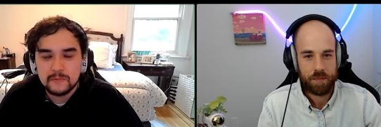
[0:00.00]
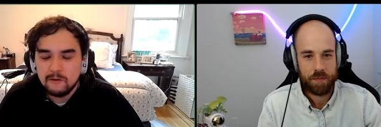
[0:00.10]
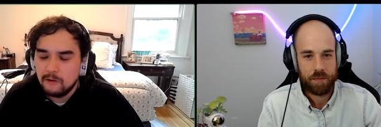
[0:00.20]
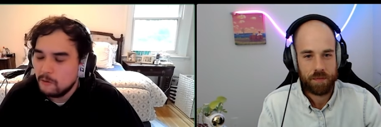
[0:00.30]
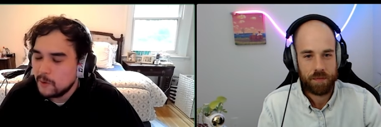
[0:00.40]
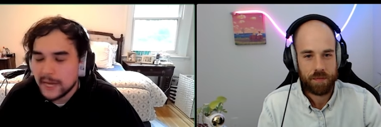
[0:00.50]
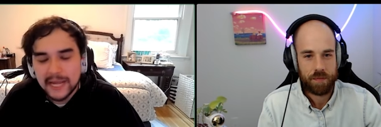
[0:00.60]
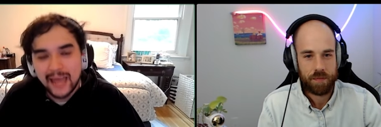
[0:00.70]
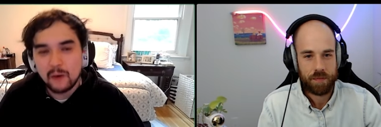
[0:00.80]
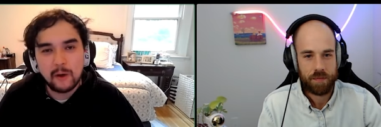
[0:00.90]
Speaker 1: Oh, and I
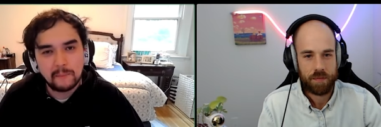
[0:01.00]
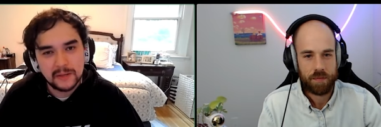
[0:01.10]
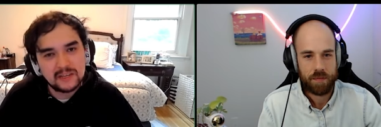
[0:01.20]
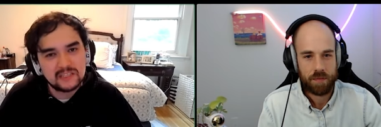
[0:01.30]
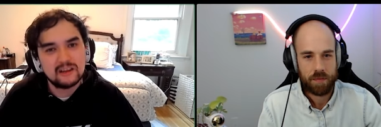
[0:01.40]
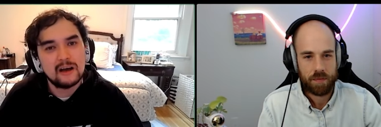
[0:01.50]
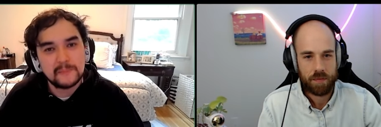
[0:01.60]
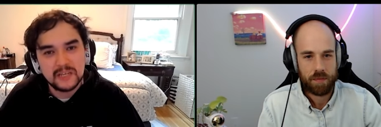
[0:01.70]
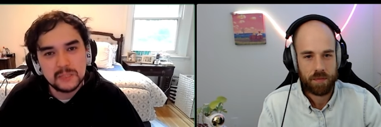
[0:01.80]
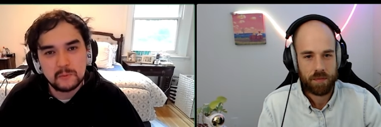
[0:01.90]
can't wait, because Top
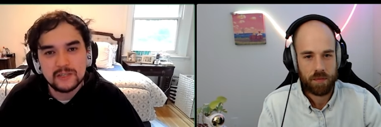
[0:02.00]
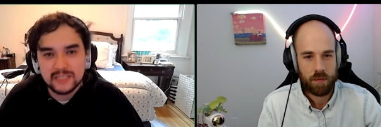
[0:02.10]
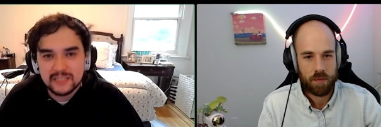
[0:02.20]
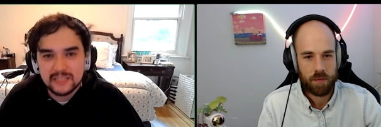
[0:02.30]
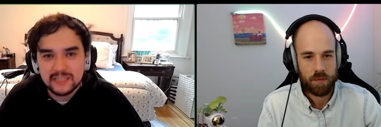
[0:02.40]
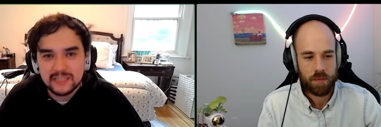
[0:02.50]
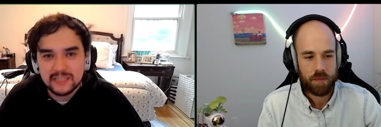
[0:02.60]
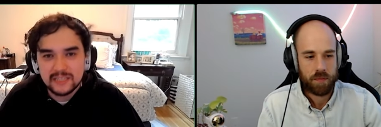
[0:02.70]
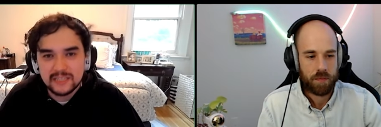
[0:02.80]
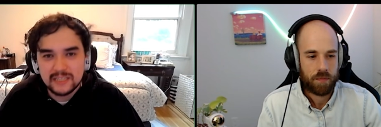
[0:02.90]
Esports, I think in a lot of
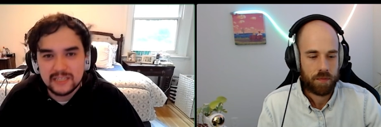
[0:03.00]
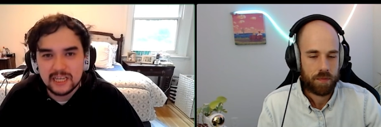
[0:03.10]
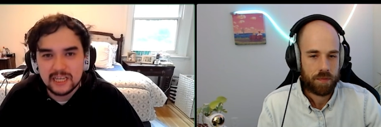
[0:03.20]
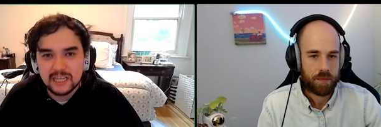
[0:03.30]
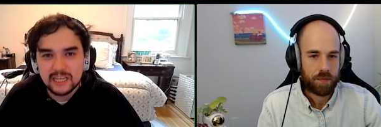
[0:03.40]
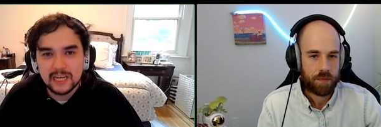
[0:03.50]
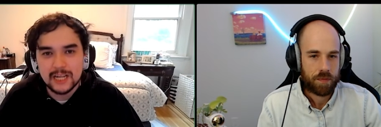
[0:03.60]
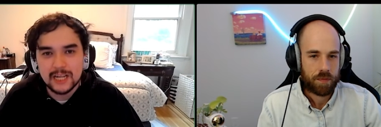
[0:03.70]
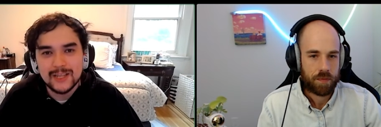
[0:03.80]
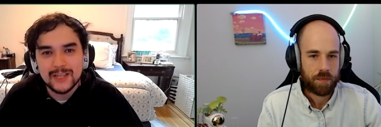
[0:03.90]
people's
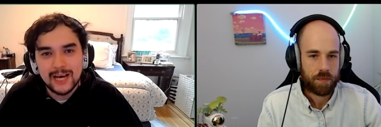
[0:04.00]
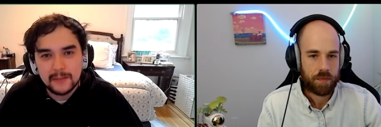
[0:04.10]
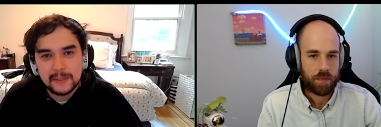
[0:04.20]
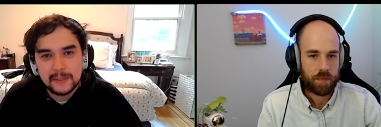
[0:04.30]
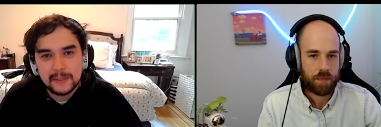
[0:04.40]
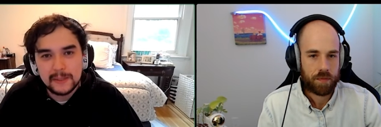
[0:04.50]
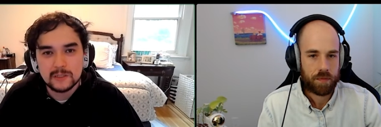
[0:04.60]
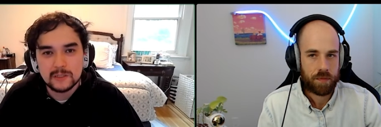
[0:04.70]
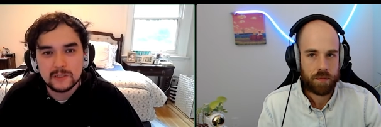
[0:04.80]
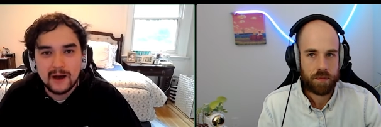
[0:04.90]
minds, has really
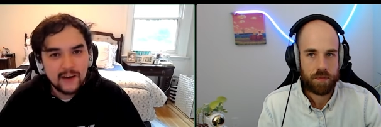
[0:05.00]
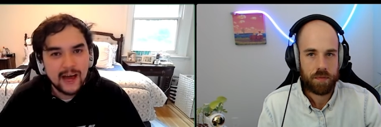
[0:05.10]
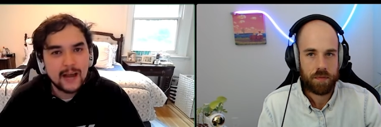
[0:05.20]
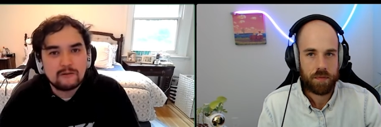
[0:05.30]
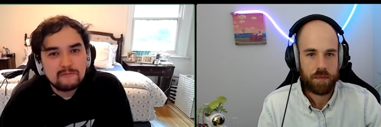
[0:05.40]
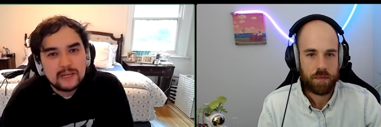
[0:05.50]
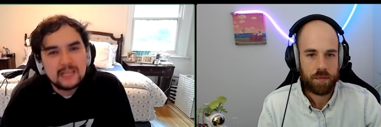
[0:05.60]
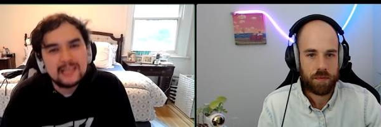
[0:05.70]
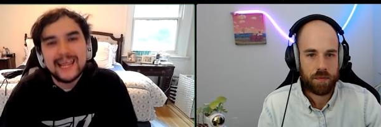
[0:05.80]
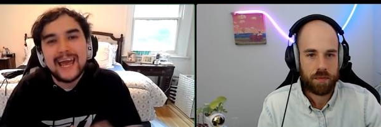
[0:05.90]
solidified or
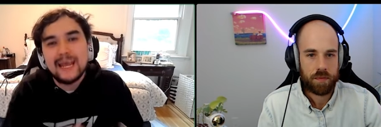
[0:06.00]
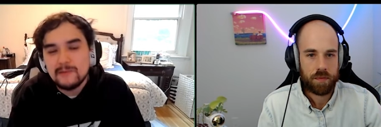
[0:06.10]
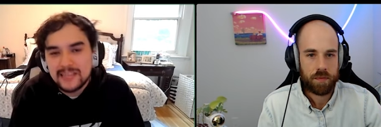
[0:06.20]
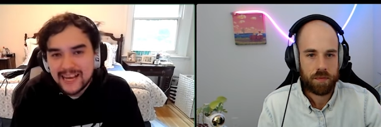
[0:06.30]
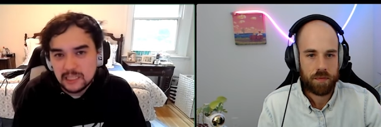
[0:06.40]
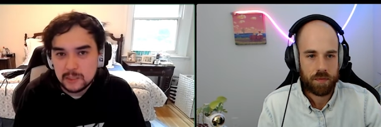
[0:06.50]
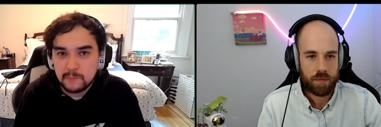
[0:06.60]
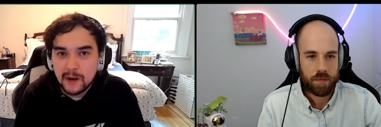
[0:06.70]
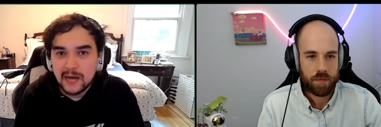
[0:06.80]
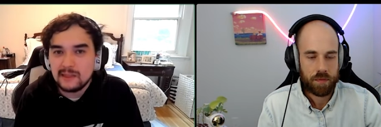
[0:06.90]
reclaimed that
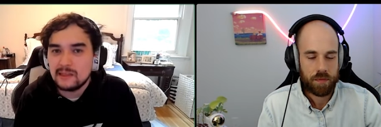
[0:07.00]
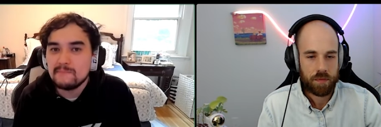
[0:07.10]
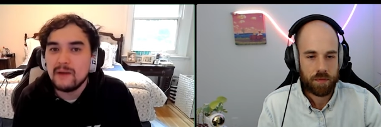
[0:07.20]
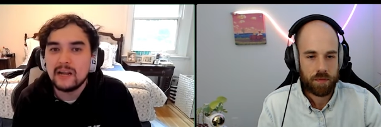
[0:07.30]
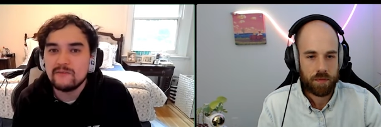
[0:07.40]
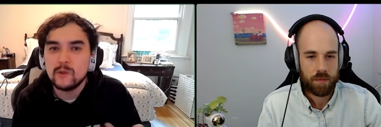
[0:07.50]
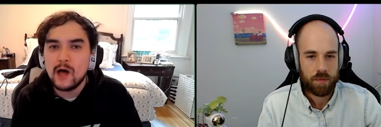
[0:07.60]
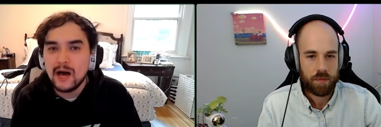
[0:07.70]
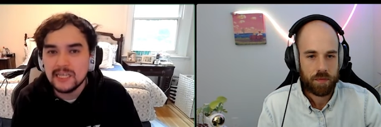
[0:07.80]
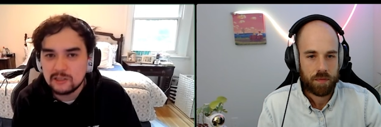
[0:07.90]
spot that they might have
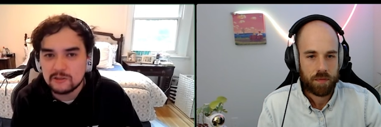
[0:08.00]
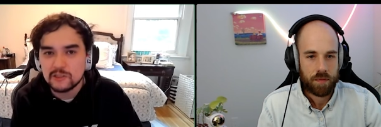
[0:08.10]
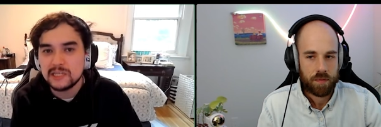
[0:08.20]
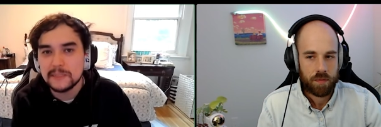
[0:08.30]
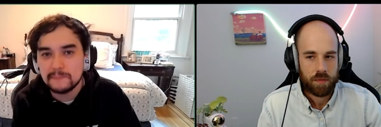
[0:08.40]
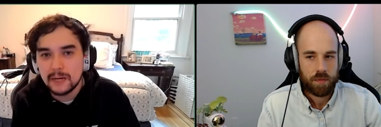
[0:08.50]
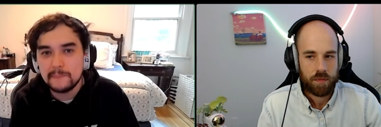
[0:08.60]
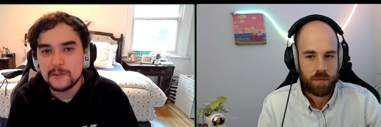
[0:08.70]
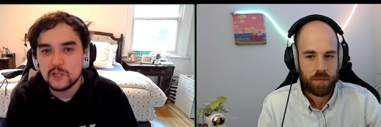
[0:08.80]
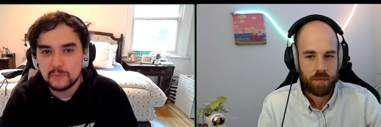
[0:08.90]
lost or slipped up
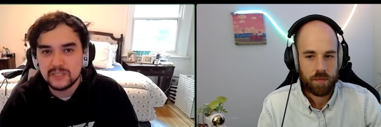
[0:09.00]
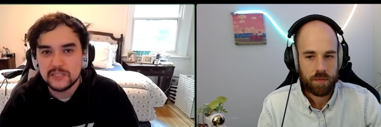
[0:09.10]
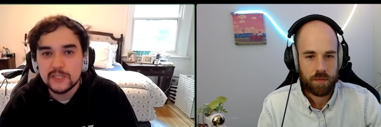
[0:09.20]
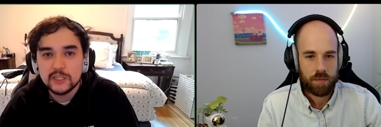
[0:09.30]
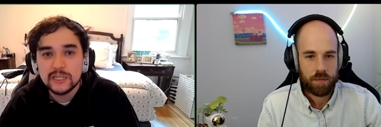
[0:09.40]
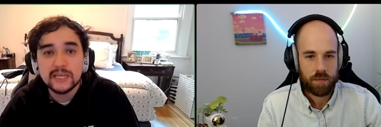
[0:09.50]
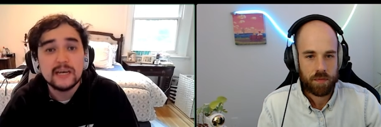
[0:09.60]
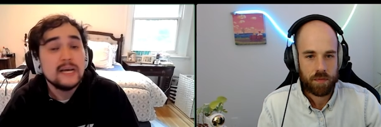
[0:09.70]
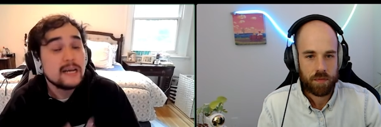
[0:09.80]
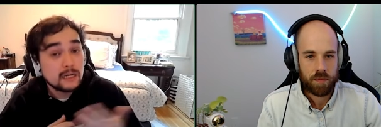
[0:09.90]
in their positioning,
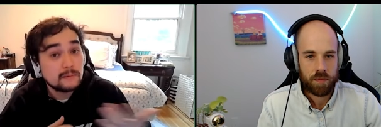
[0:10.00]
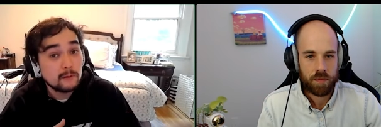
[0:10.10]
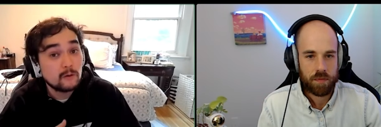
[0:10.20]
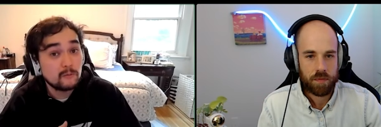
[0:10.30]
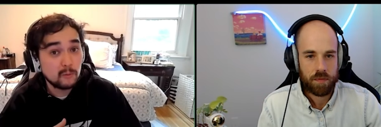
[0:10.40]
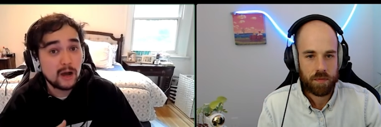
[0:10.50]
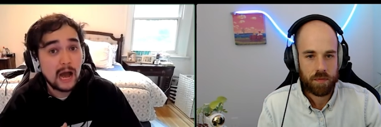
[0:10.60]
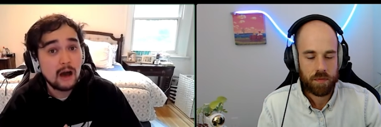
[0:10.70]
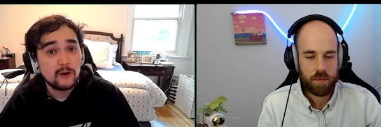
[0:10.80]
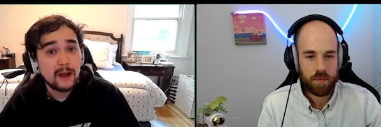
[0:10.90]
come, uh, how
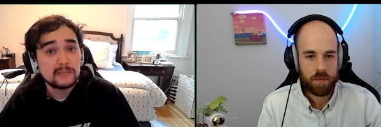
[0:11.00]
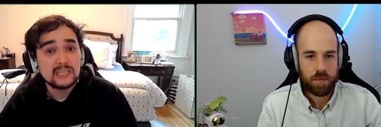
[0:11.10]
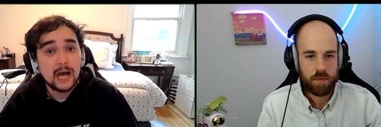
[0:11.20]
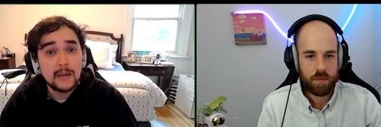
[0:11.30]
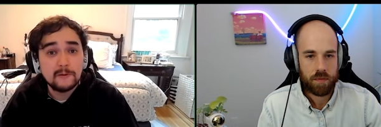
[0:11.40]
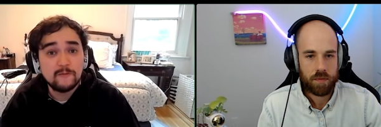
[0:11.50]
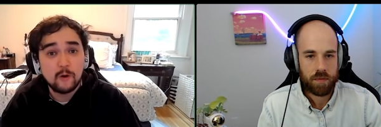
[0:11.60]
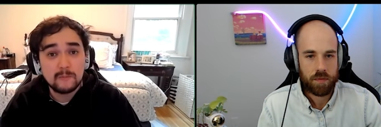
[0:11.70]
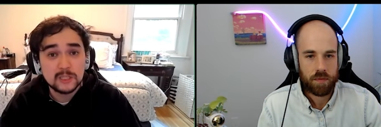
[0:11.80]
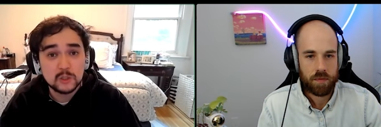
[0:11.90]
their M S I
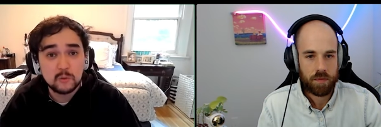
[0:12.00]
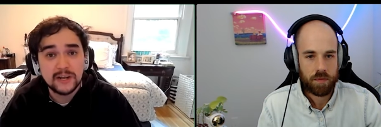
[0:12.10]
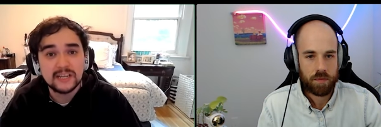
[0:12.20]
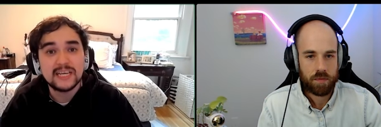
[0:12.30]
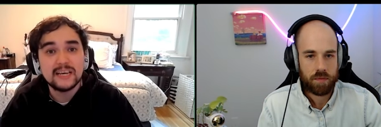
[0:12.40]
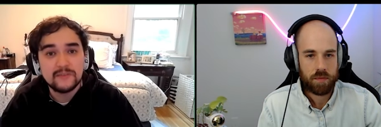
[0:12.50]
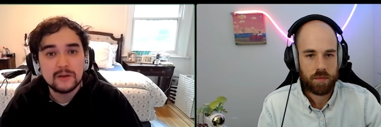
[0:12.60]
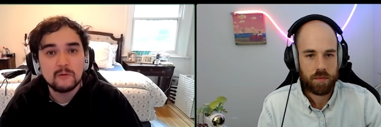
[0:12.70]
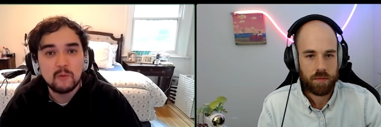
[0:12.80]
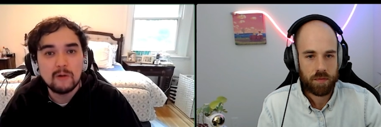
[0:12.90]
performance went, given
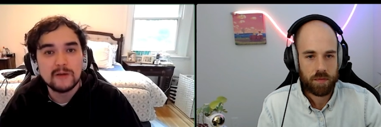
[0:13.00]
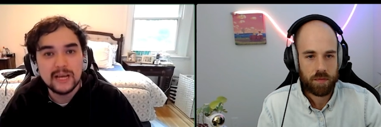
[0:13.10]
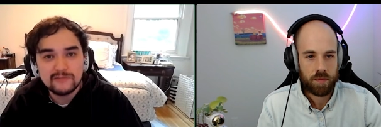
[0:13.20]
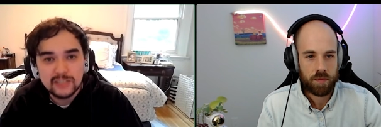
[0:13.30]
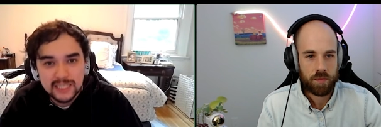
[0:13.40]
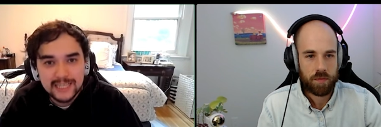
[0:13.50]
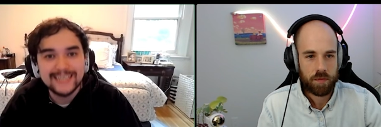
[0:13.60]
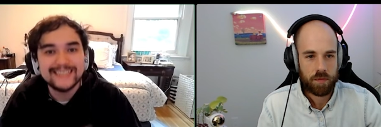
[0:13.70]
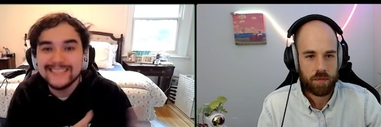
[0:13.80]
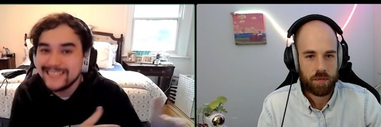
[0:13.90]
what we have seen
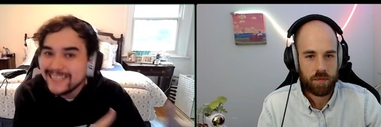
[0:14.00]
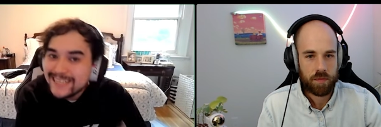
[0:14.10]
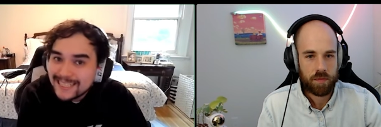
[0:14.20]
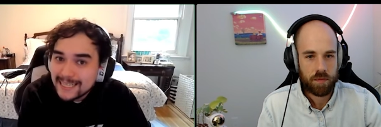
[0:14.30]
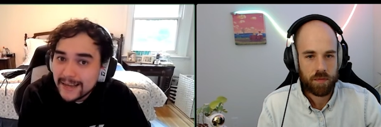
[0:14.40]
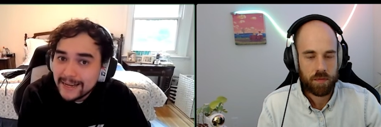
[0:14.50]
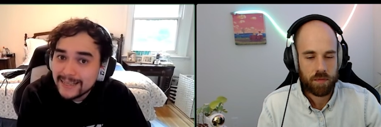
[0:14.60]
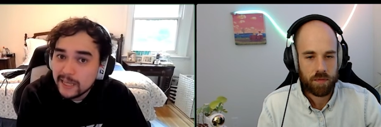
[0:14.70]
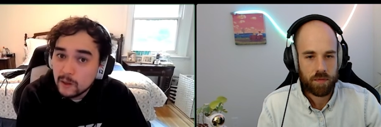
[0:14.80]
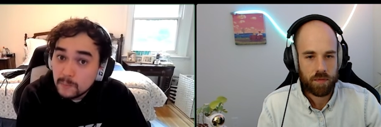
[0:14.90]
since then in the
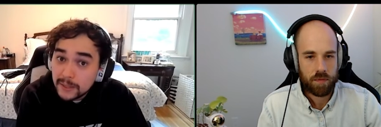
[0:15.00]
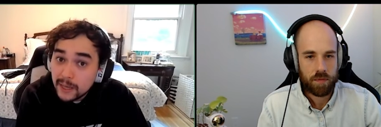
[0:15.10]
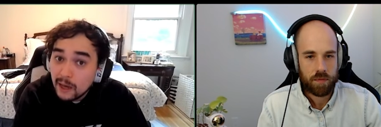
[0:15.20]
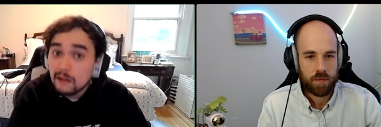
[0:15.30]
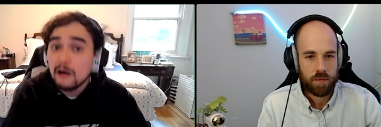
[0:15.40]
L P L.